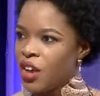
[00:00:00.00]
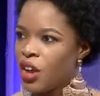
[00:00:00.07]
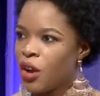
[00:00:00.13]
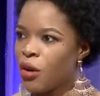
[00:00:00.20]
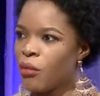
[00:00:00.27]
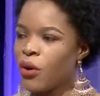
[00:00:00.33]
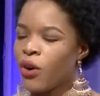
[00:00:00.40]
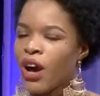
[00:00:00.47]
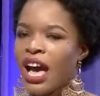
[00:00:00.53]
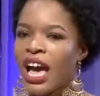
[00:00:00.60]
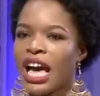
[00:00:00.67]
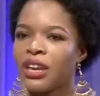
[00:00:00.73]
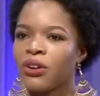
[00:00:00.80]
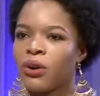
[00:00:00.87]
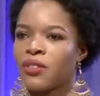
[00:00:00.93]
But I
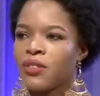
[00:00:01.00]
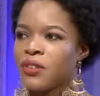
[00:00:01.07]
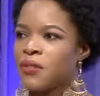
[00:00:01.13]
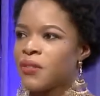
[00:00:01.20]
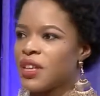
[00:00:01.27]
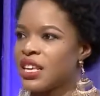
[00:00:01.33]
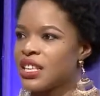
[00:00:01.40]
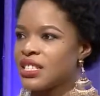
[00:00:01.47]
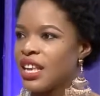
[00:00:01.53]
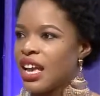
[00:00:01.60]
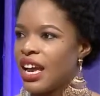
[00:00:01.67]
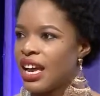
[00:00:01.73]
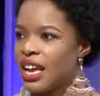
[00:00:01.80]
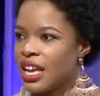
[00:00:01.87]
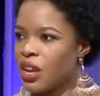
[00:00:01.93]
had other things
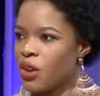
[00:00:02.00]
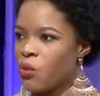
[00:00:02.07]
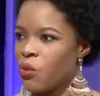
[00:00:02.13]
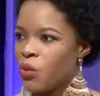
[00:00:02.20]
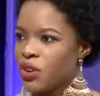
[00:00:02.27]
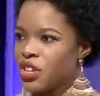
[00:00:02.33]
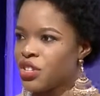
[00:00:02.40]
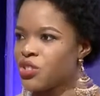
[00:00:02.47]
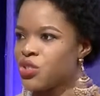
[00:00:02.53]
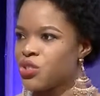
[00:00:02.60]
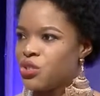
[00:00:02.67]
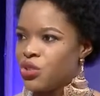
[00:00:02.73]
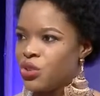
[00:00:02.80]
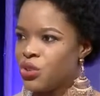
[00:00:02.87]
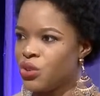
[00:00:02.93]
I wanted to, to
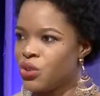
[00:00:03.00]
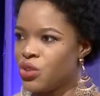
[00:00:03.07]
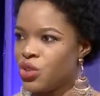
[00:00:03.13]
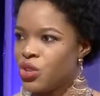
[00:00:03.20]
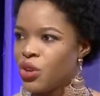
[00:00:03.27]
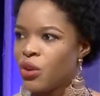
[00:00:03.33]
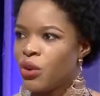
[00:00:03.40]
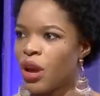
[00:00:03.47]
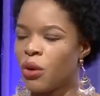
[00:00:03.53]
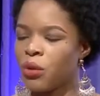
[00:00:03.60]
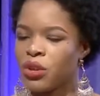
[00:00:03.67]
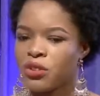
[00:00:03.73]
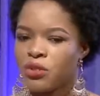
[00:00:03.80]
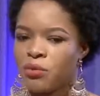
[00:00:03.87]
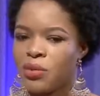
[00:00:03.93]
do, be. you know, I
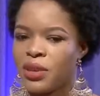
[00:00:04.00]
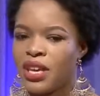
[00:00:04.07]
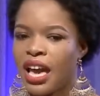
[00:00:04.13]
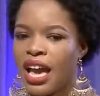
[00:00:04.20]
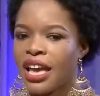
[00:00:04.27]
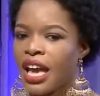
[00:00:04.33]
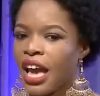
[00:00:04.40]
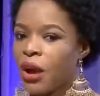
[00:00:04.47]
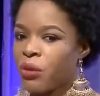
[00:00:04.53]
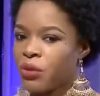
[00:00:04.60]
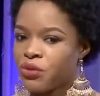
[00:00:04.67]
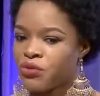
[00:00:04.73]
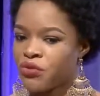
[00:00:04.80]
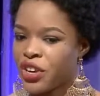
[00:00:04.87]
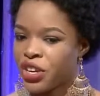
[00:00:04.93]
wanted to be, I, I was
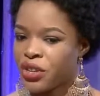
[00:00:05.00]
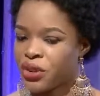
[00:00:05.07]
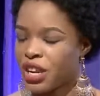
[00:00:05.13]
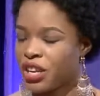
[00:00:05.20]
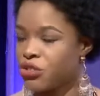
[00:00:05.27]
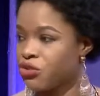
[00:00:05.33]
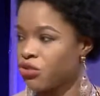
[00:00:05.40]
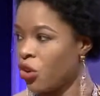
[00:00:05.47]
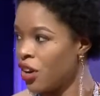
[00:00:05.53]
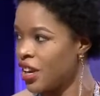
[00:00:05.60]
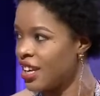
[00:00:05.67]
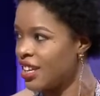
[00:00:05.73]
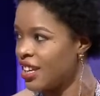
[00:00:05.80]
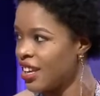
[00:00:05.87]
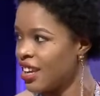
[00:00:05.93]
very good at
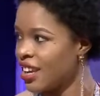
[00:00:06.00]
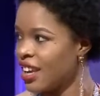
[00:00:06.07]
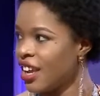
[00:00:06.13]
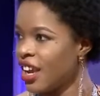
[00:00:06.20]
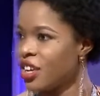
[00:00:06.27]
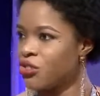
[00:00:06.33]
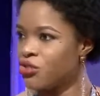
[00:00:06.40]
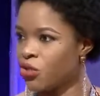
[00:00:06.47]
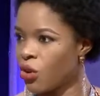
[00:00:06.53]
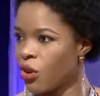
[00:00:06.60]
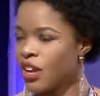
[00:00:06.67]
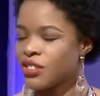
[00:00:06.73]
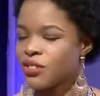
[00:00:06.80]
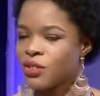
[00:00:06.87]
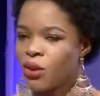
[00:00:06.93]
drawing. I draw, I
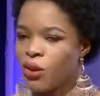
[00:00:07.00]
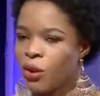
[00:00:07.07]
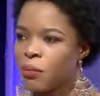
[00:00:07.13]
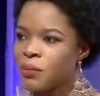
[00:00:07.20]
sculpt. You were? Are you